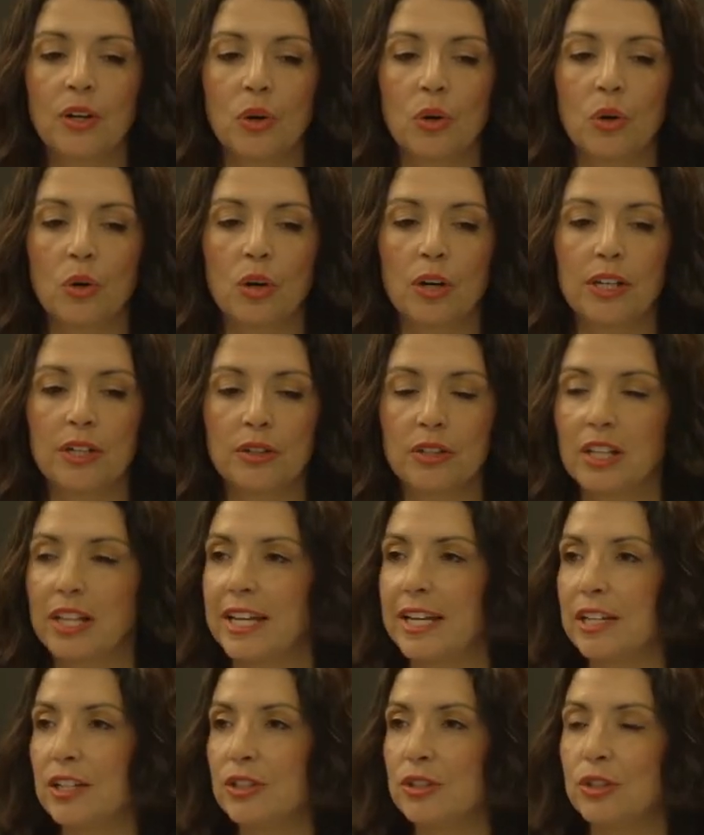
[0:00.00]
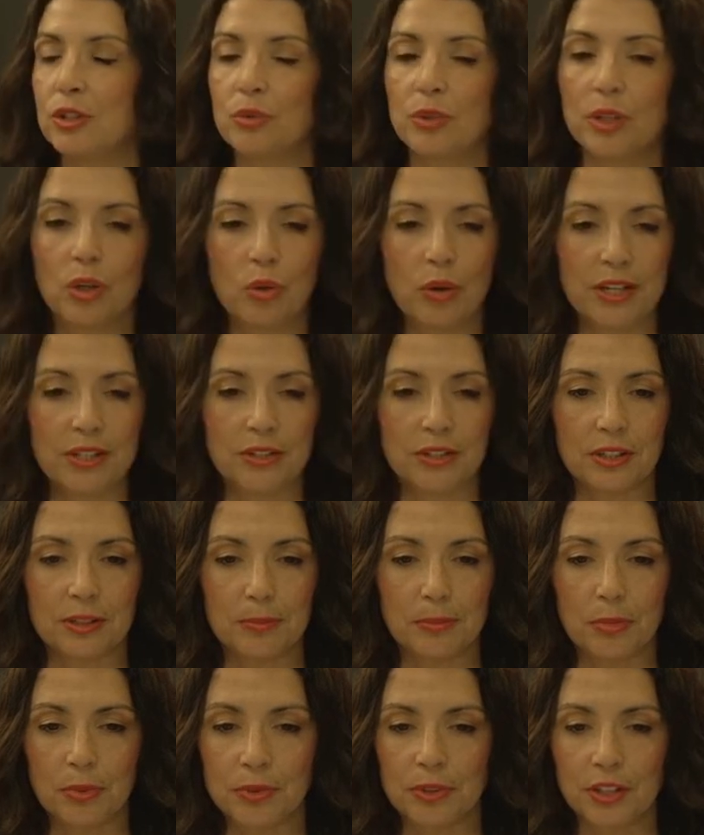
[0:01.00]
or you'd like to request a
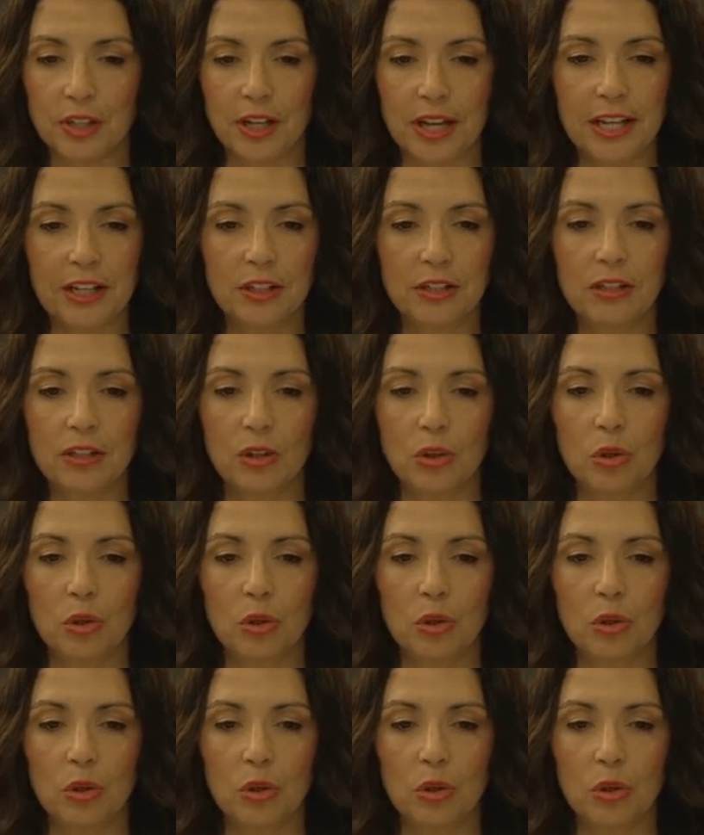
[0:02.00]
title,